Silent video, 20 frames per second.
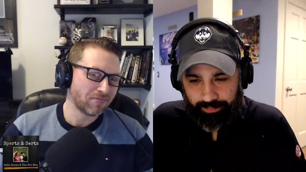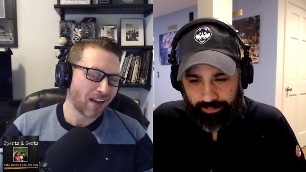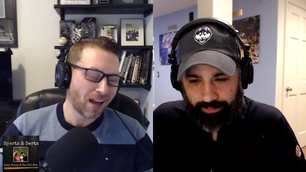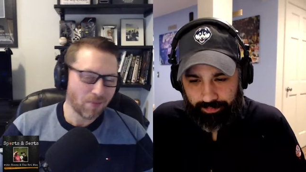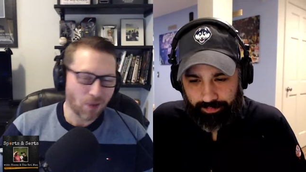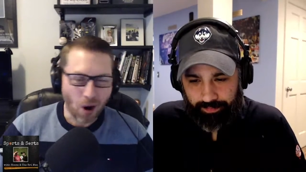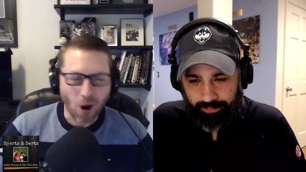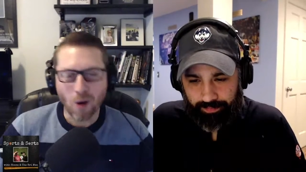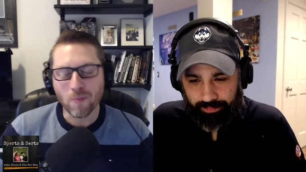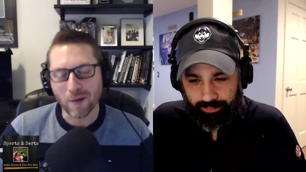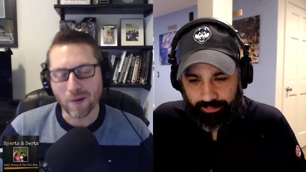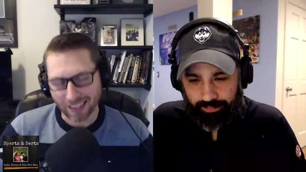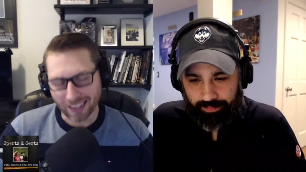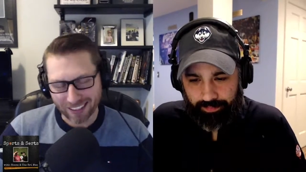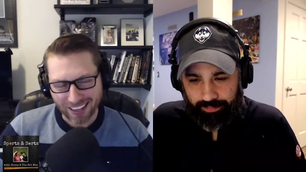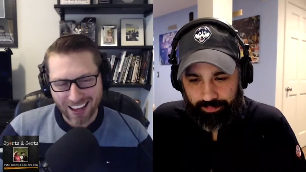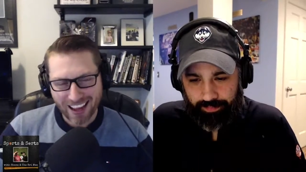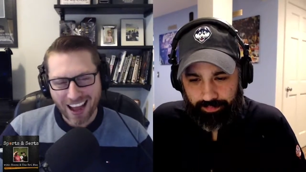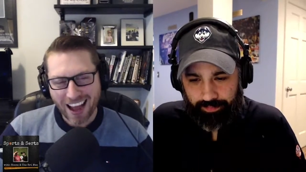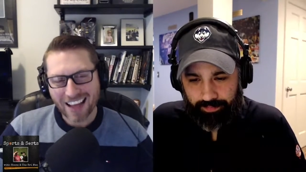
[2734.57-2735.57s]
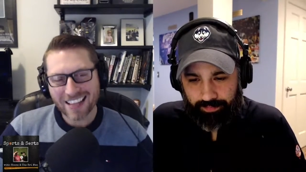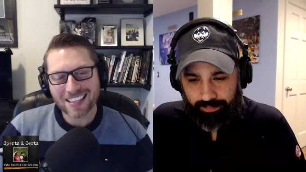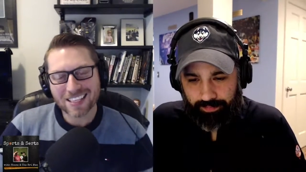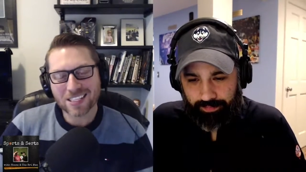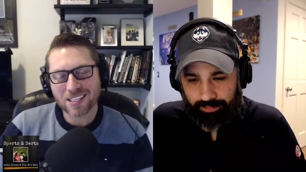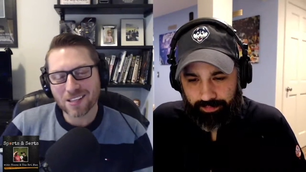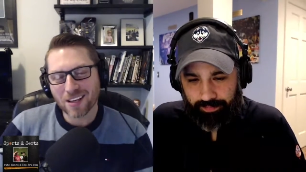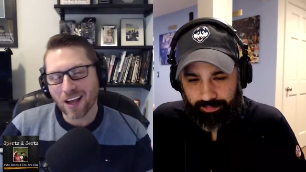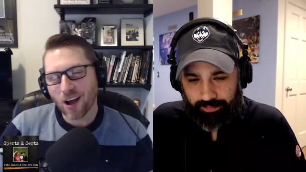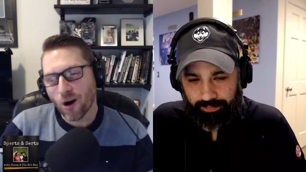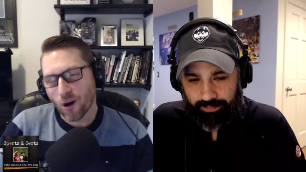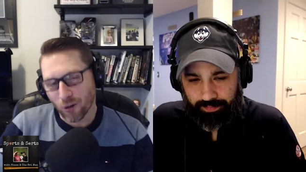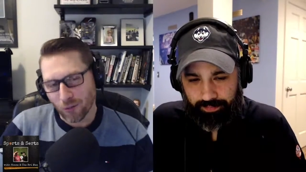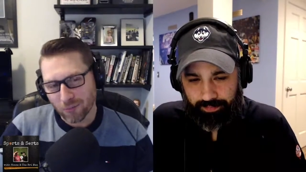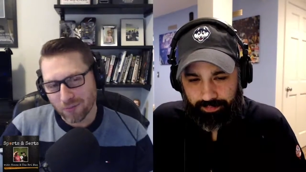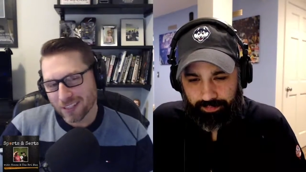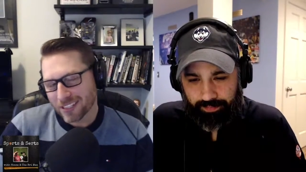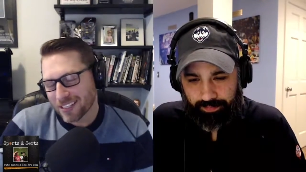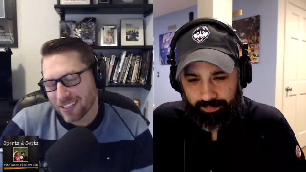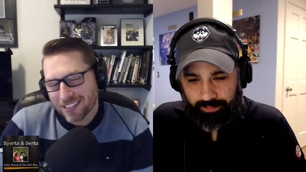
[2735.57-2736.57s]
Speaker 1: I'm hoping. This is a
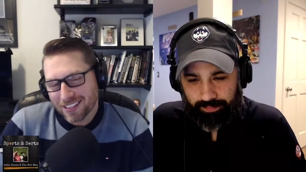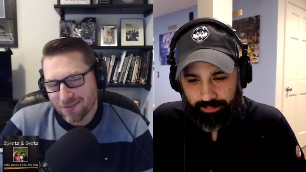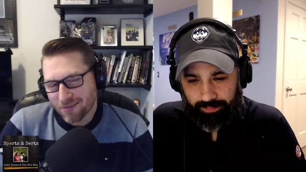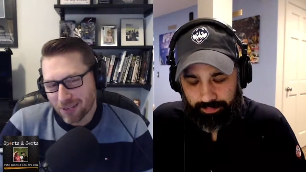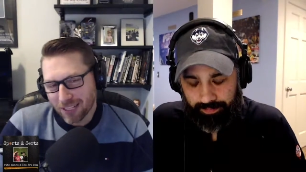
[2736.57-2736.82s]
hope. This isn't